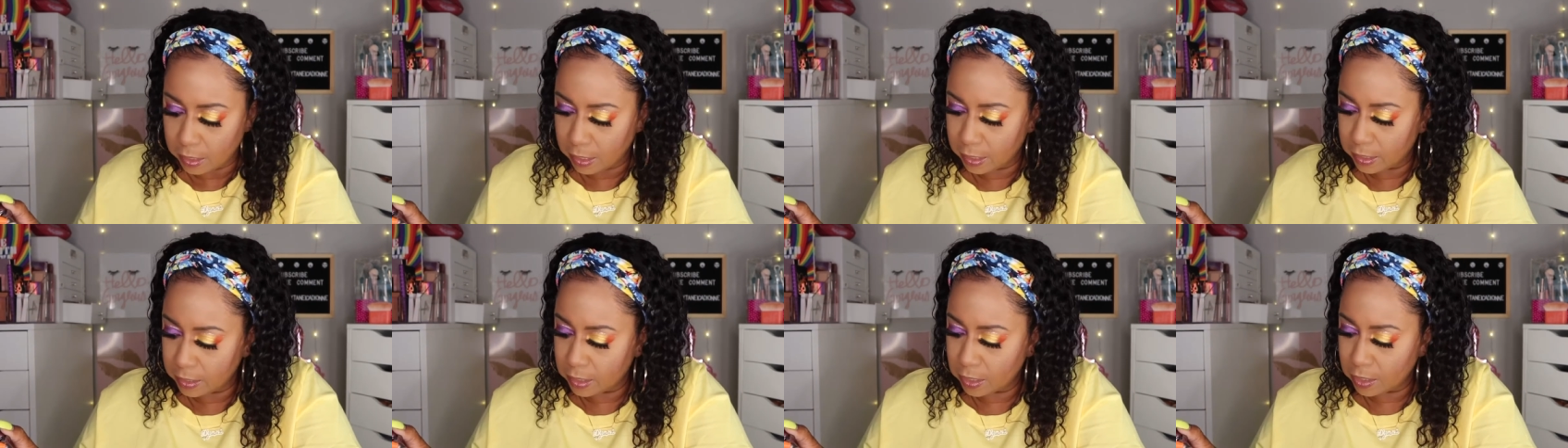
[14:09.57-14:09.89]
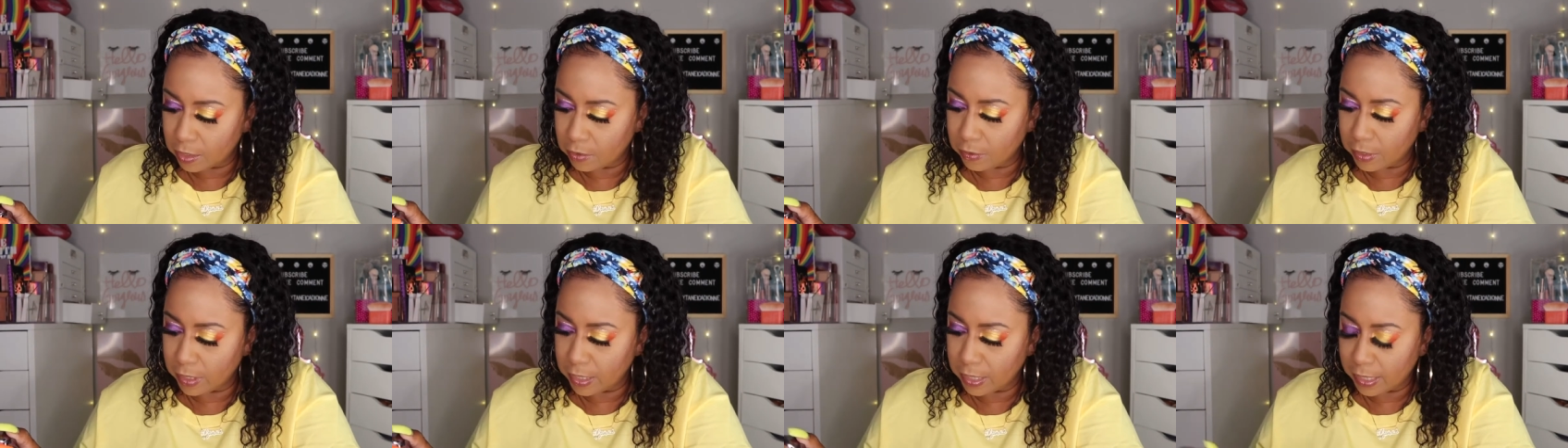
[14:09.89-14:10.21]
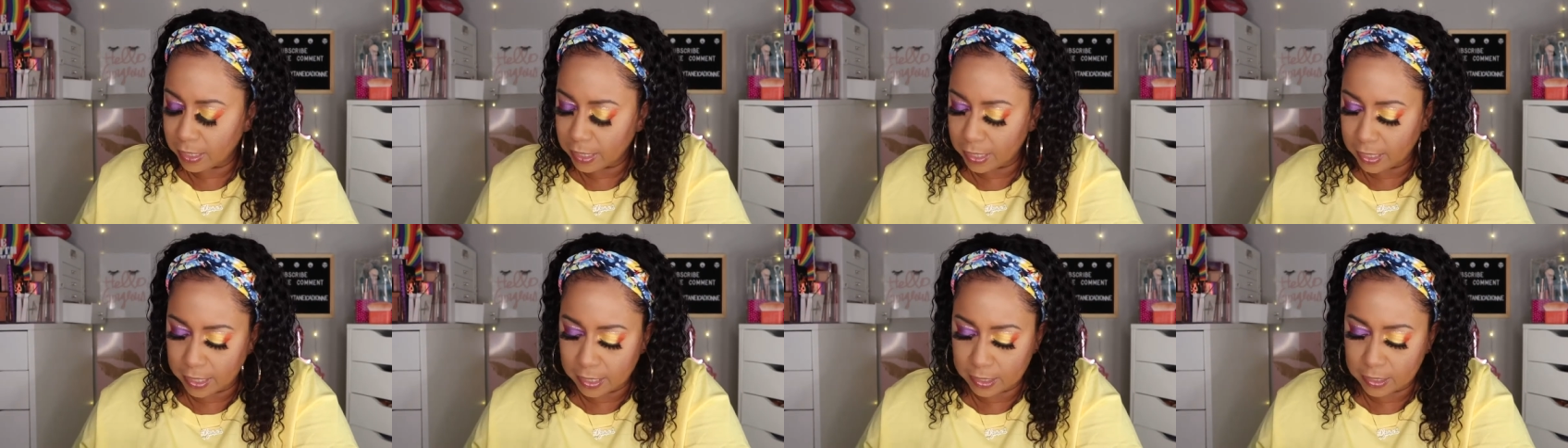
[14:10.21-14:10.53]
Is it green?
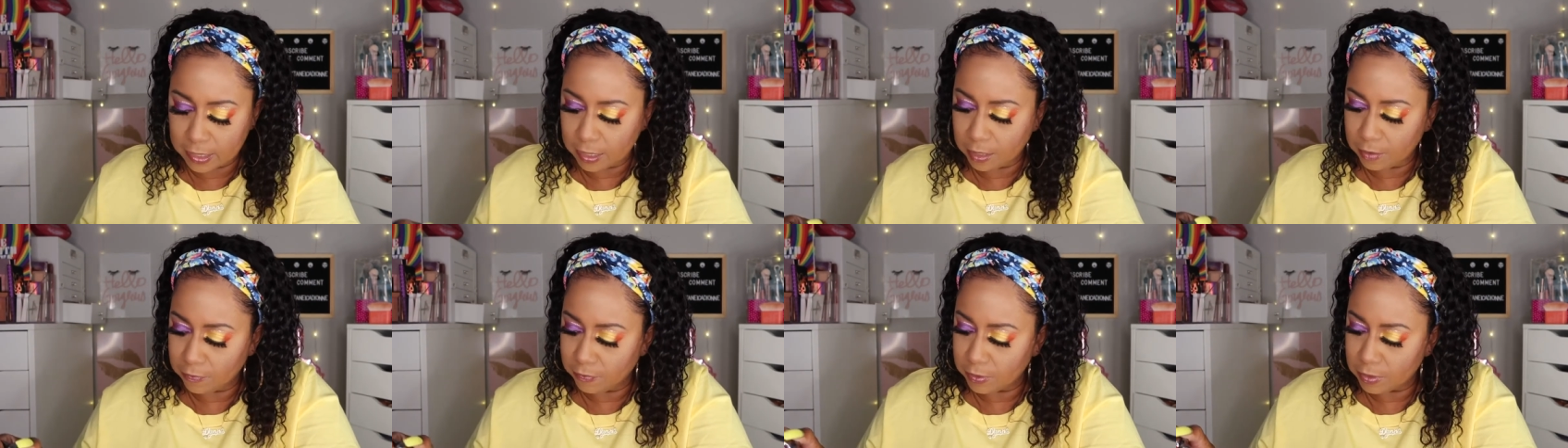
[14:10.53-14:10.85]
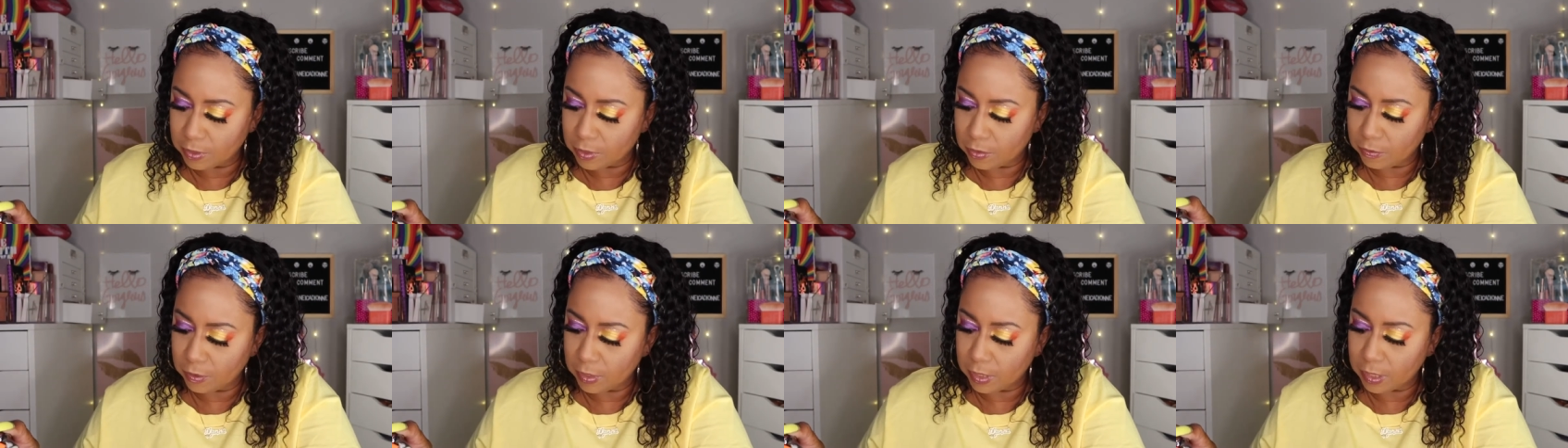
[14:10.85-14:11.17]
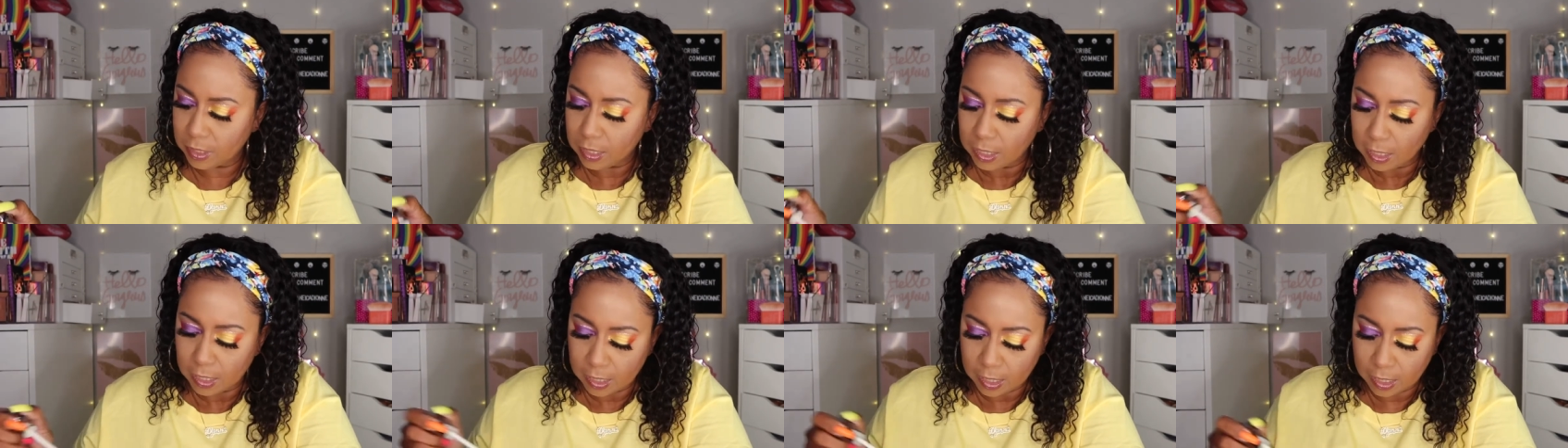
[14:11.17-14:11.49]
I can't tell if it's
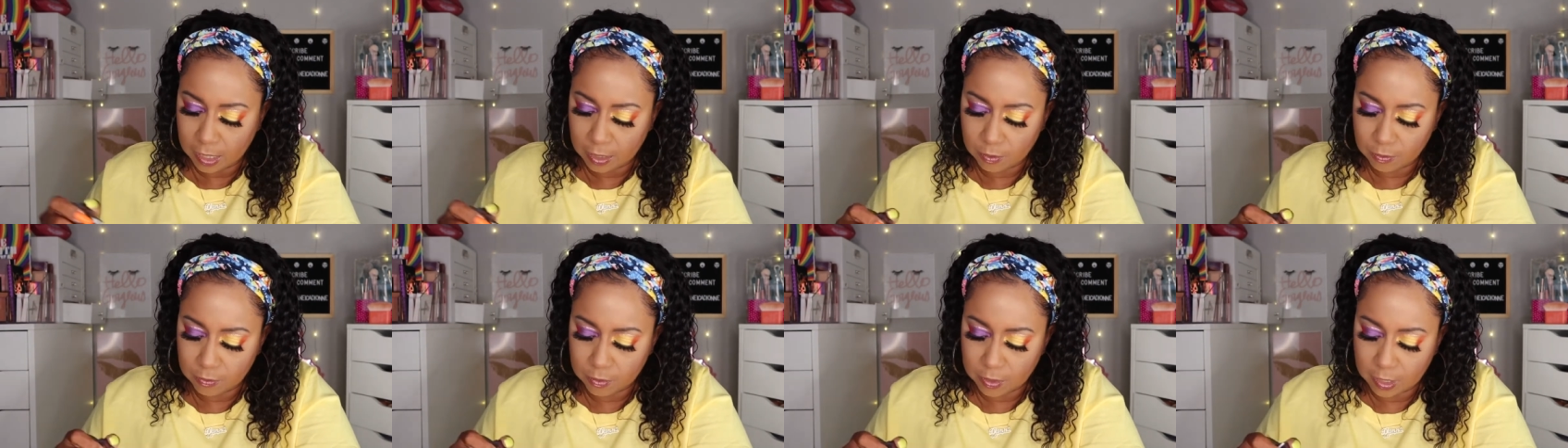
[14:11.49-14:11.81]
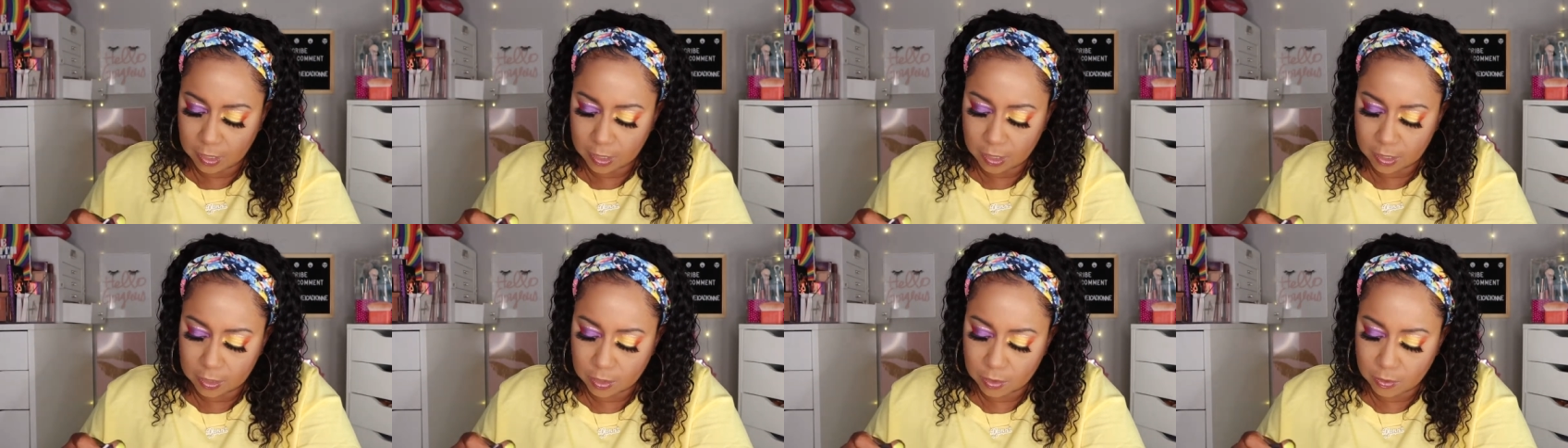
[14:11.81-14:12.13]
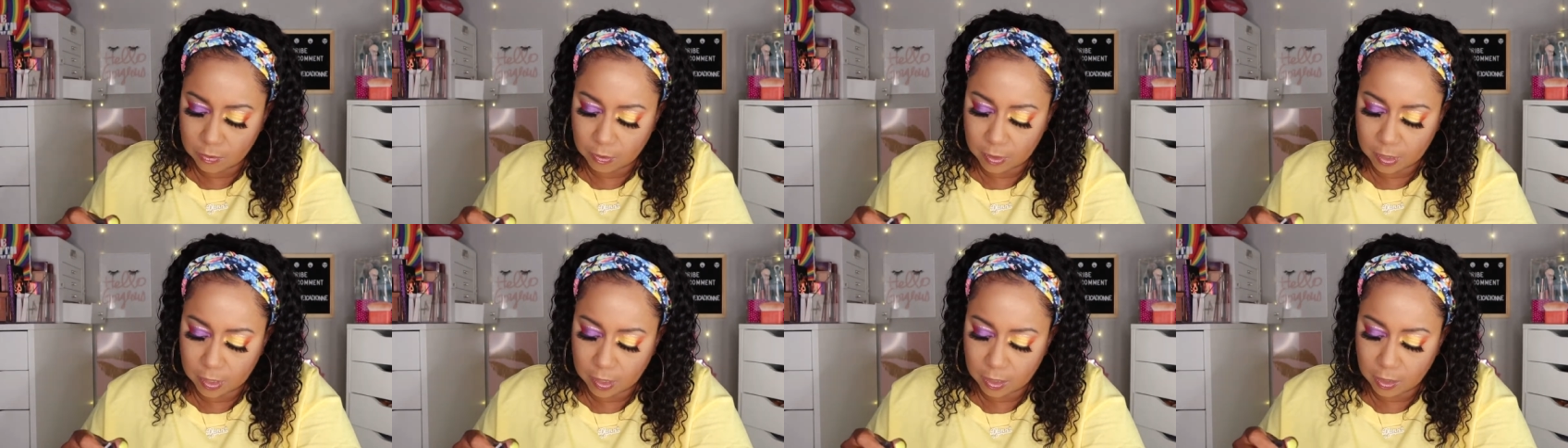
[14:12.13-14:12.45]
green. I don't think it's
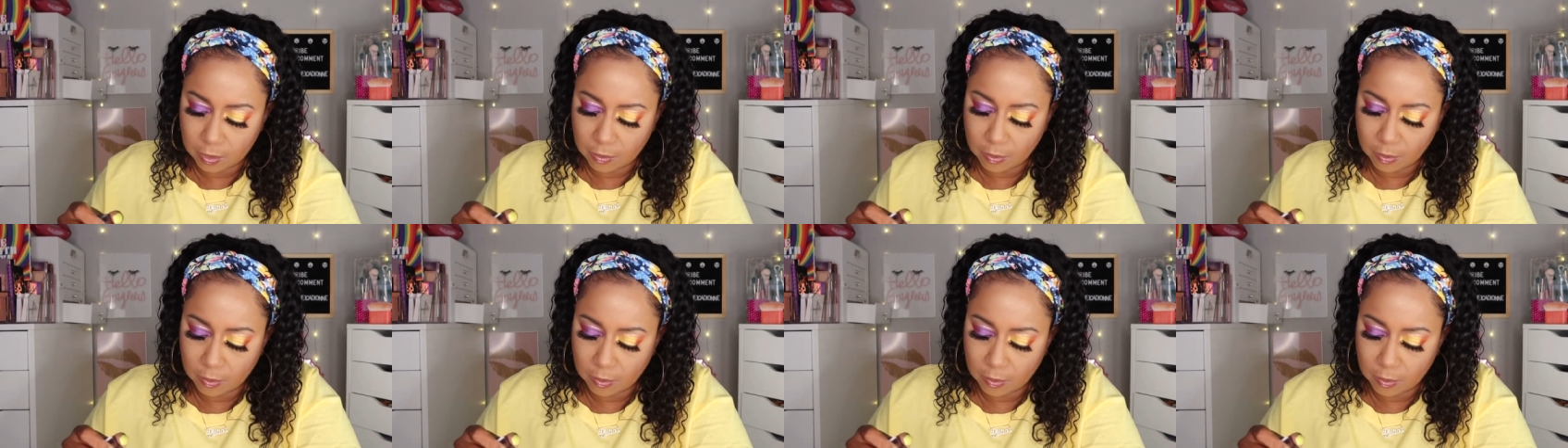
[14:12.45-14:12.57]
green.